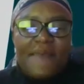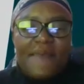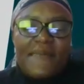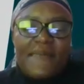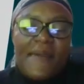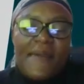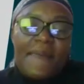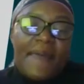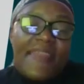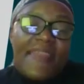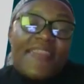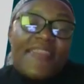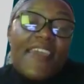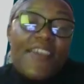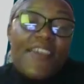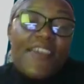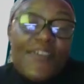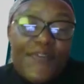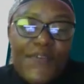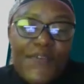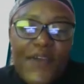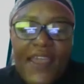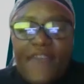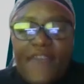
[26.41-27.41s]
Pippa, thank
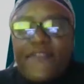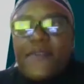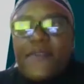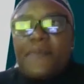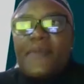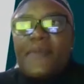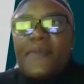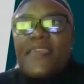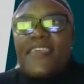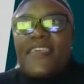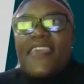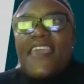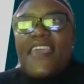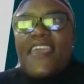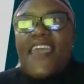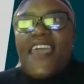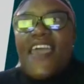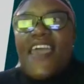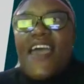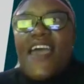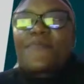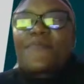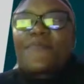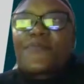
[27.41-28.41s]
you for having me here.
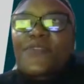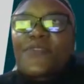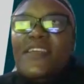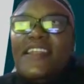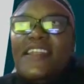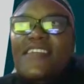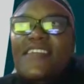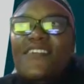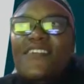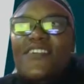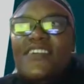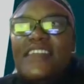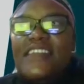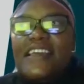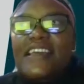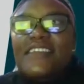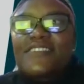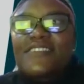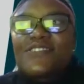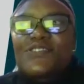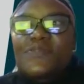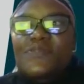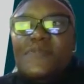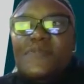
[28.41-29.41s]
I'm really
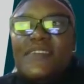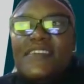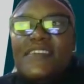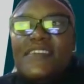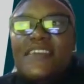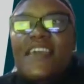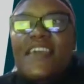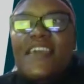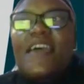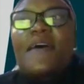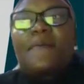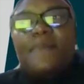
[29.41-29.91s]
honored to be